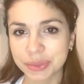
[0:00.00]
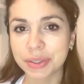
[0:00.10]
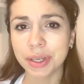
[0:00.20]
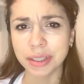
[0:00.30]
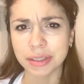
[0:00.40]

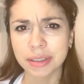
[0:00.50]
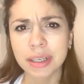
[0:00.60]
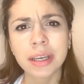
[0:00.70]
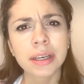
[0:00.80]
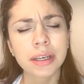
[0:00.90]
Great.
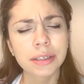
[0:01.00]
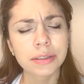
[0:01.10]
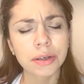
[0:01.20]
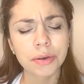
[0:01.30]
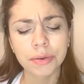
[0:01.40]

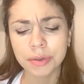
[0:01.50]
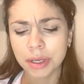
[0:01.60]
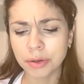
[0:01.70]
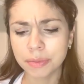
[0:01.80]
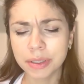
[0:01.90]
So,
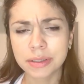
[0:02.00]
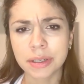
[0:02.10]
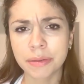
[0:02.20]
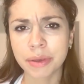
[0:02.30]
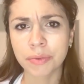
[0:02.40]
can you please
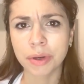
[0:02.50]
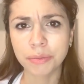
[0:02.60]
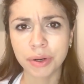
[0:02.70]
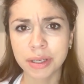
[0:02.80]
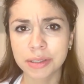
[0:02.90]
tell me what
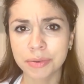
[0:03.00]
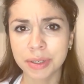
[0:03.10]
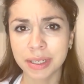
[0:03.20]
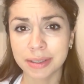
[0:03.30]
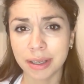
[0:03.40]
brings you
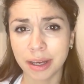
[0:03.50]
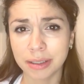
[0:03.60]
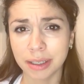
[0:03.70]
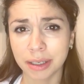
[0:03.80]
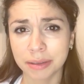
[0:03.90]
in
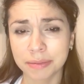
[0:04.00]
exactly?